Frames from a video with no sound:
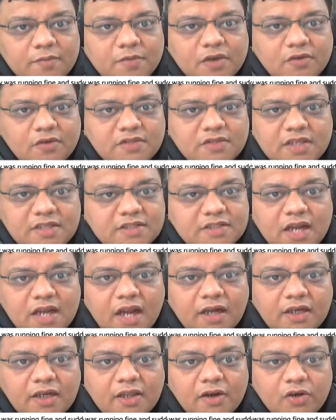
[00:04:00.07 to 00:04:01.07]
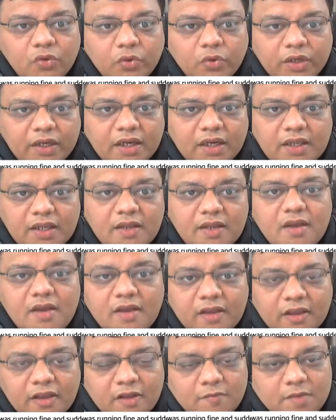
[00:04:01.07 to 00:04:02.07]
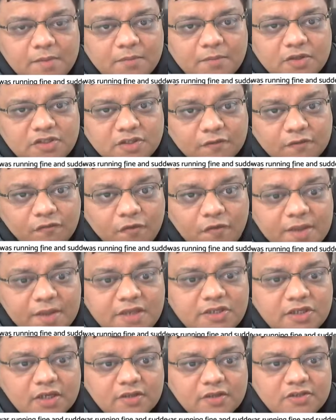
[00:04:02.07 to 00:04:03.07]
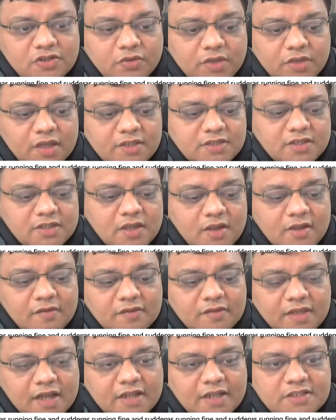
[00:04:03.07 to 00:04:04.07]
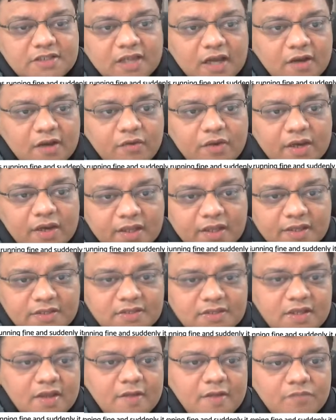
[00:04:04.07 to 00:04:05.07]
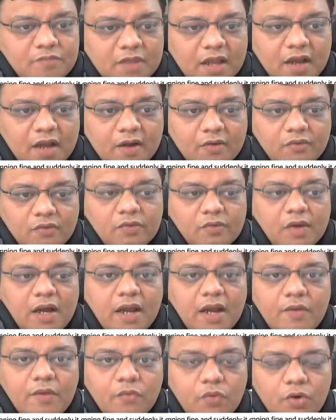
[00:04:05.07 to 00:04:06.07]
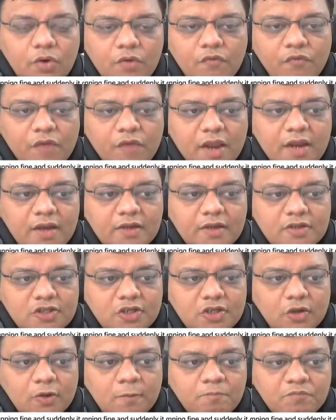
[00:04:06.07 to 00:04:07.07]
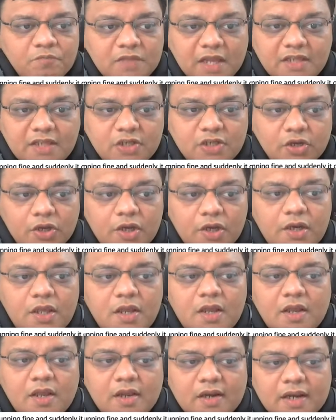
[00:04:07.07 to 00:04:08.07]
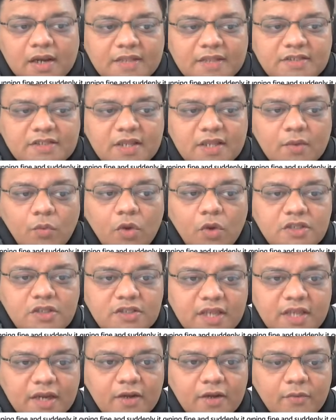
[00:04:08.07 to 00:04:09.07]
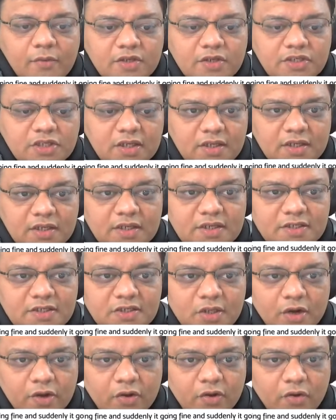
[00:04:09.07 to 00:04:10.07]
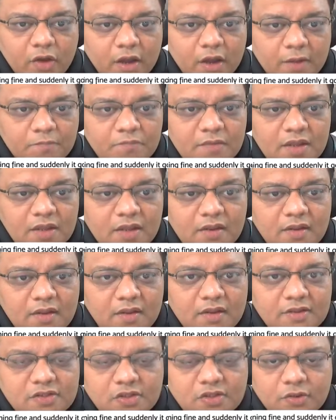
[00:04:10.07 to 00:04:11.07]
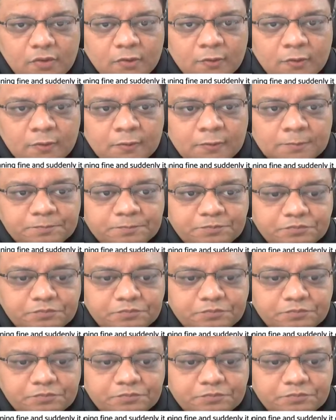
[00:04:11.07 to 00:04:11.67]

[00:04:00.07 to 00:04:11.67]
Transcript: because that's not gonna really give me much information. So yes, that's how it is. Now I would wait. So that's good. Let's see what second question is gonna come. So